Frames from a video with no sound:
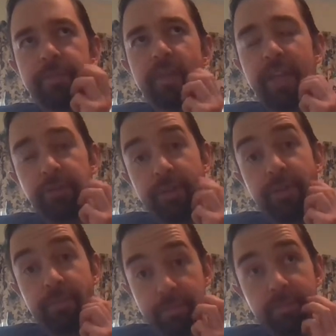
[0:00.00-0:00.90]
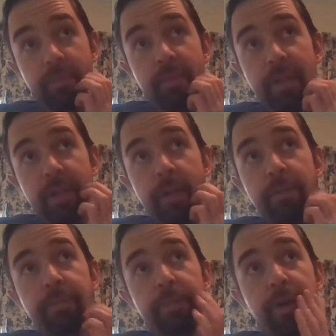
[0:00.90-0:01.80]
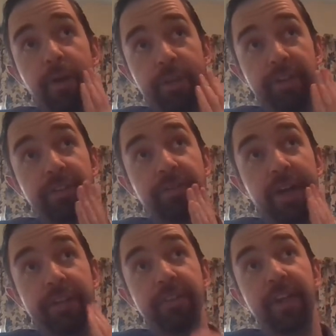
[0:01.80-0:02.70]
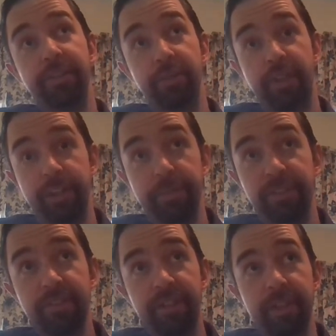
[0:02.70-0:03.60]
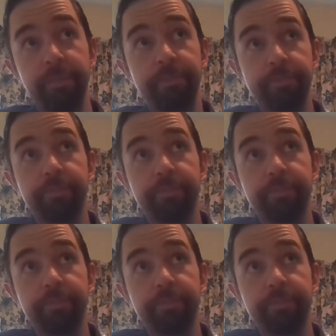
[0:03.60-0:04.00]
That's what proponents of ontological arguments claim.